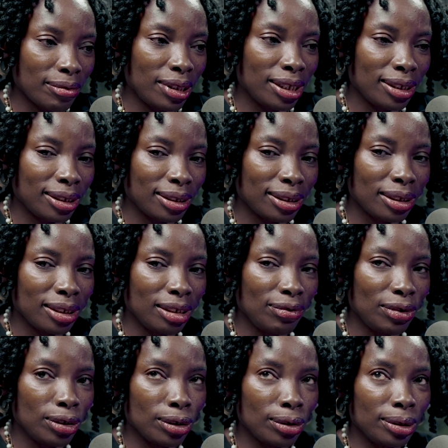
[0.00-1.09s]
of this,
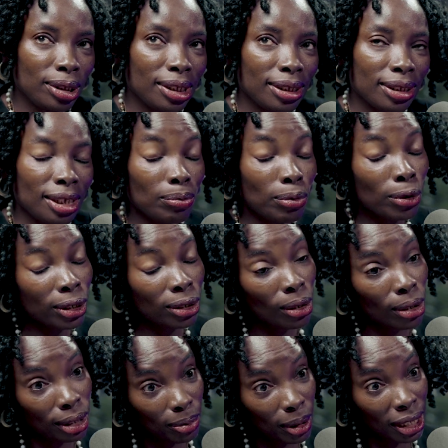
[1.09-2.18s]
if you notice in most
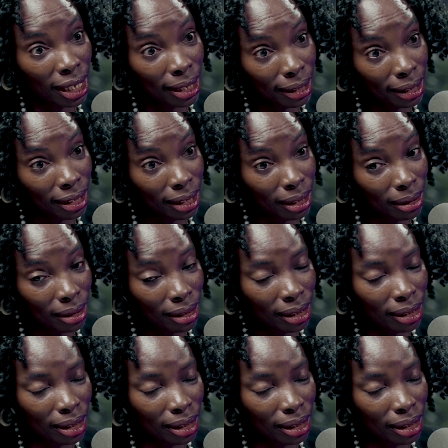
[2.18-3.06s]
hospitality